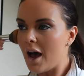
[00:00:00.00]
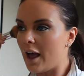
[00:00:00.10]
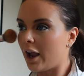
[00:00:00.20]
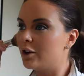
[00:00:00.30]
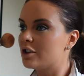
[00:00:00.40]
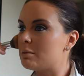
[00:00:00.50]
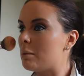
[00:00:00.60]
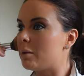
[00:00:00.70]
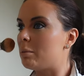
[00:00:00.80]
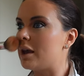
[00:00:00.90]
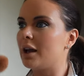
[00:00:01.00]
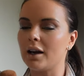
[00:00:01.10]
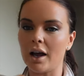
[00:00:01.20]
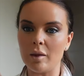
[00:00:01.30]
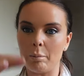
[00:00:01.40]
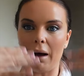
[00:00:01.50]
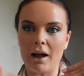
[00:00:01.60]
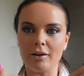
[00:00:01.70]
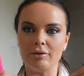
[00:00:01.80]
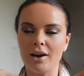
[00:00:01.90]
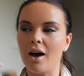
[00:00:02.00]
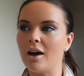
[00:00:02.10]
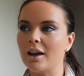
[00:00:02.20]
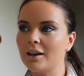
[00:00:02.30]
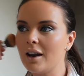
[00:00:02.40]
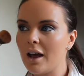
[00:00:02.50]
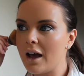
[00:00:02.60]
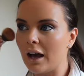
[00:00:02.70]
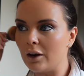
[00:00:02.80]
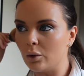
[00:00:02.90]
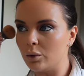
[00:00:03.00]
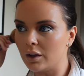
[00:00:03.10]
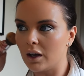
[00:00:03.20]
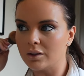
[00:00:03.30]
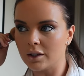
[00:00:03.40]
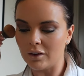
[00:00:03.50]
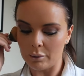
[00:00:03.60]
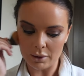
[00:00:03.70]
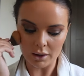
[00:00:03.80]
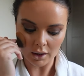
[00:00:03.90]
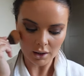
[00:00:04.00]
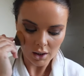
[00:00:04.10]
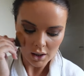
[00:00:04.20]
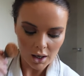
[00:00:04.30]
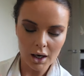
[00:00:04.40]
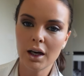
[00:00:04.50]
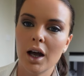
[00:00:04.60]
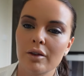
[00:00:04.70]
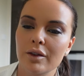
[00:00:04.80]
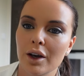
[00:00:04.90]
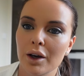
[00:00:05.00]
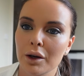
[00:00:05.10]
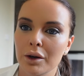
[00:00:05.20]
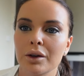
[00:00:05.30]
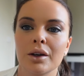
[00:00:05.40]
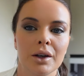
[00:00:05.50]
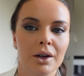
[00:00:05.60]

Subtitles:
And I can just remember being at like the back of the line and all the girls turning around being like, I love you.